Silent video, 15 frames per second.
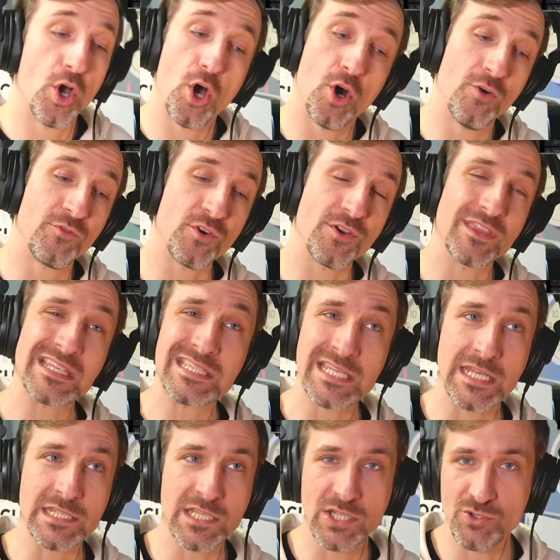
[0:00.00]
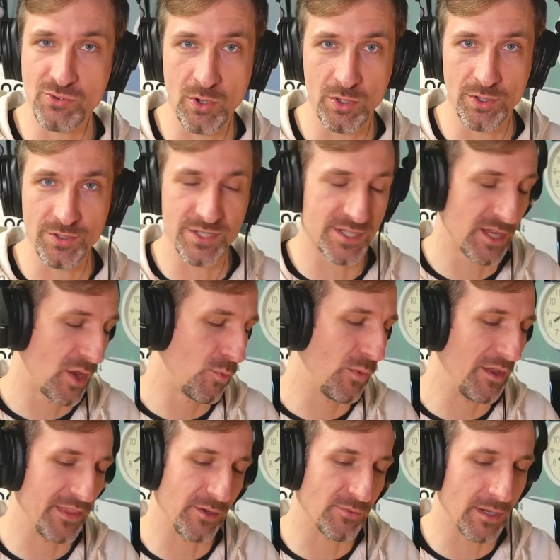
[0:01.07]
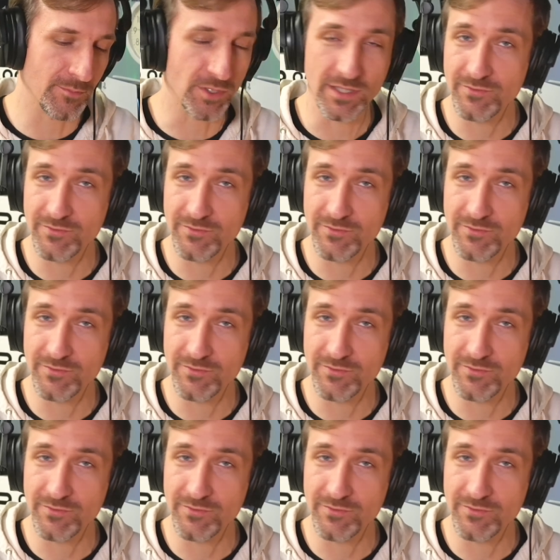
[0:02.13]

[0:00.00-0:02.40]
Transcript: over the sense controllers while they rumble.